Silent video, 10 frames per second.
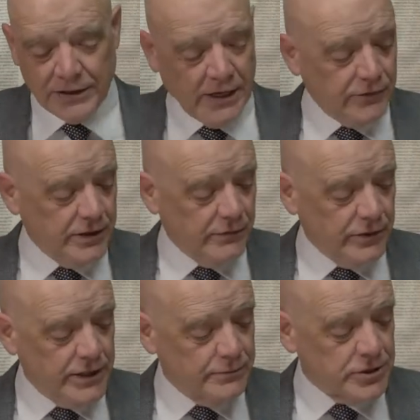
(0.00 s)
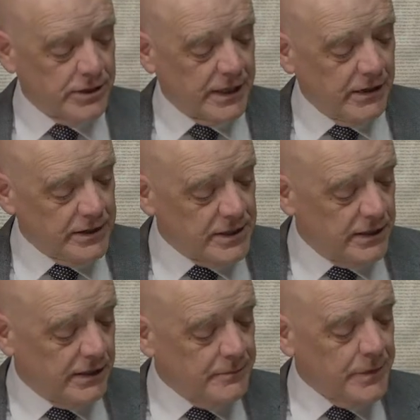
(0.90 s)
covenant of redemption they guaranteed
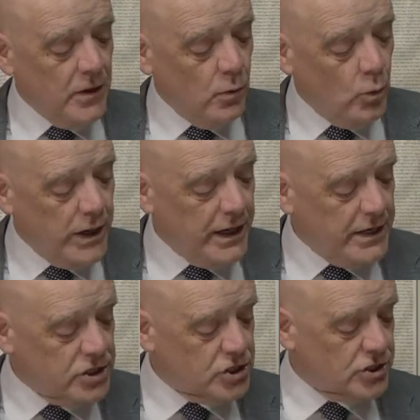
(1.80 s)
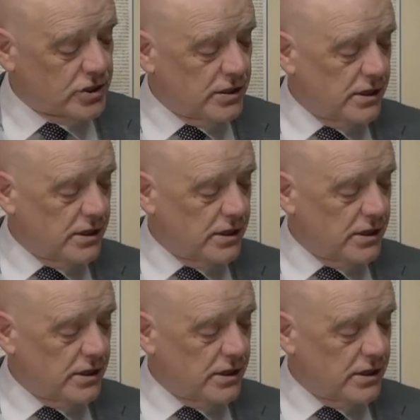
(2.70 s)
it which